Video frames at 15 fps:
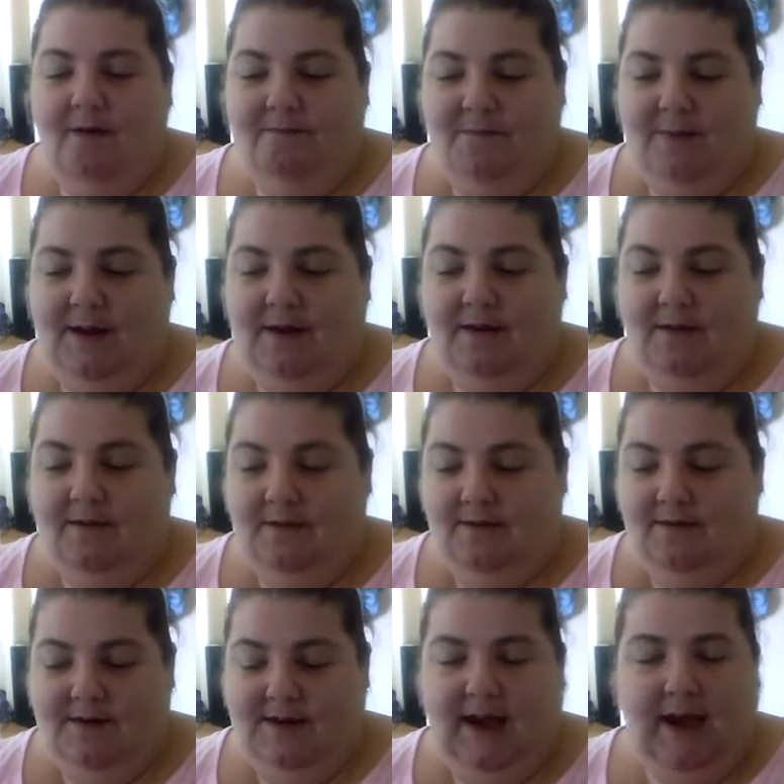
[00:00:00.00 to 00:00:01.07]
I've been
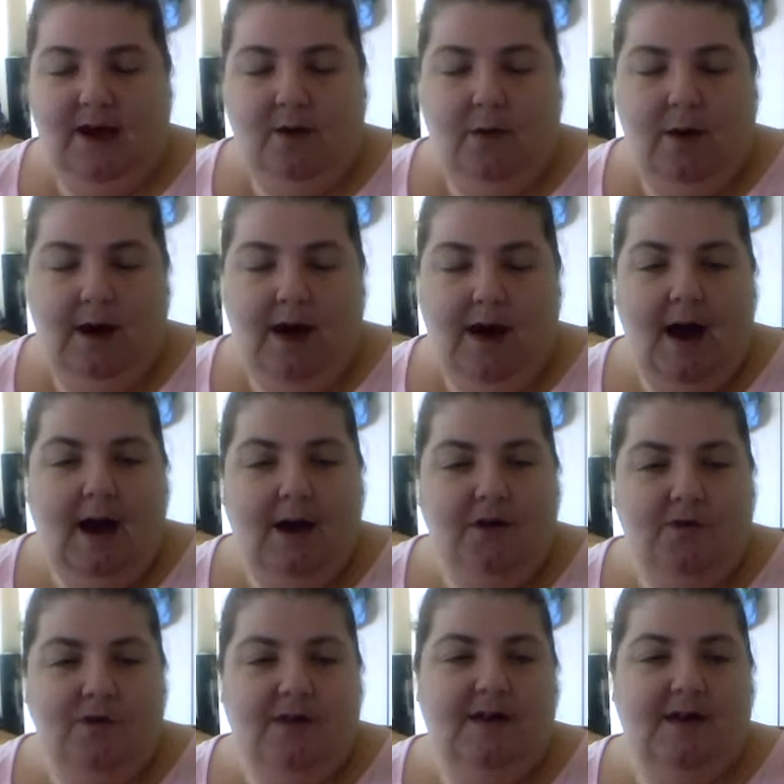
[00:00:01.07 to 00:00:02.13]
taking quite high
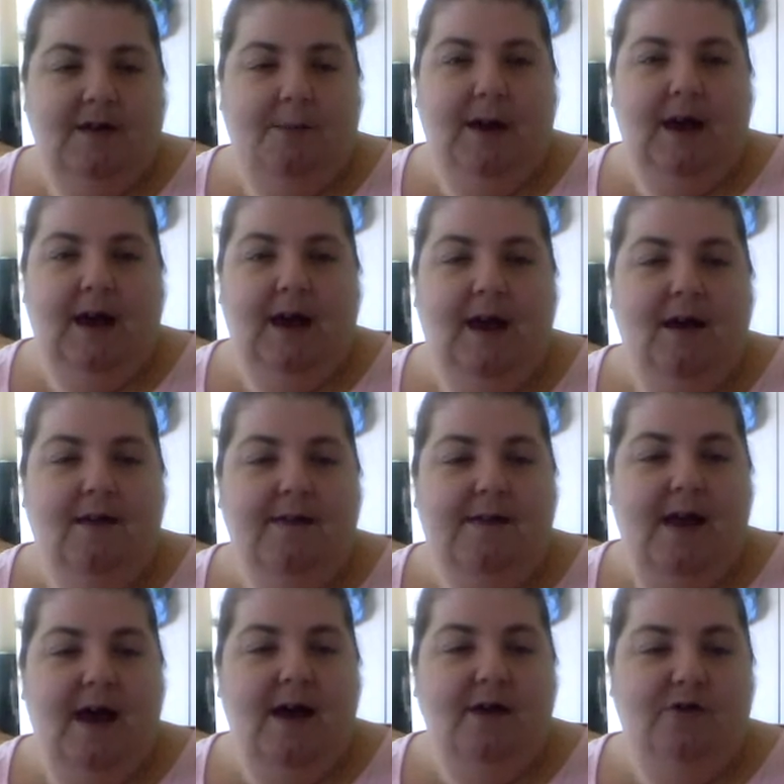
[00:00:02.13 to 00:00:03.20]
doses of painkillers
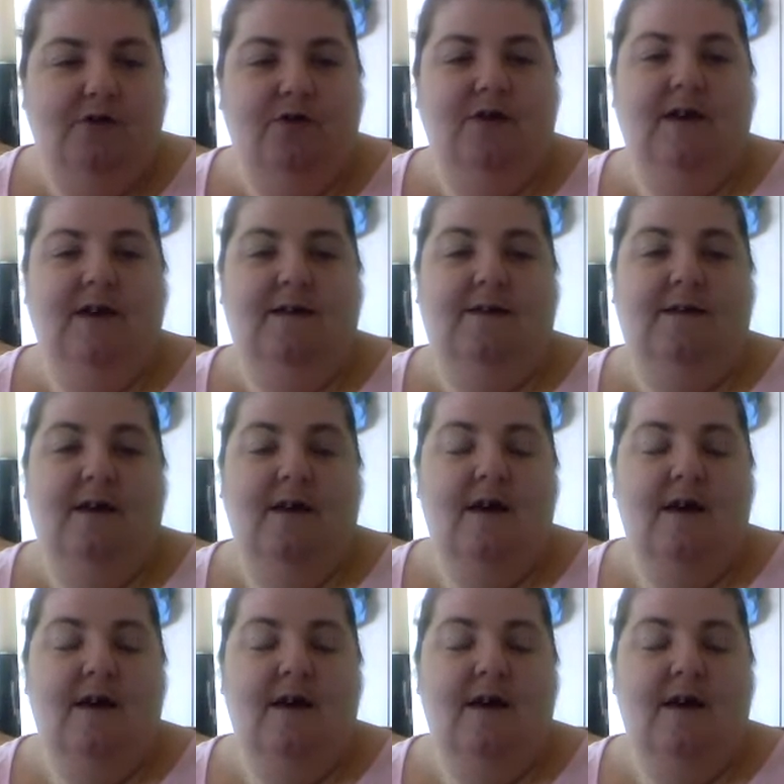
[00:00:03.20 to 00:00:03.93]
the last 2 days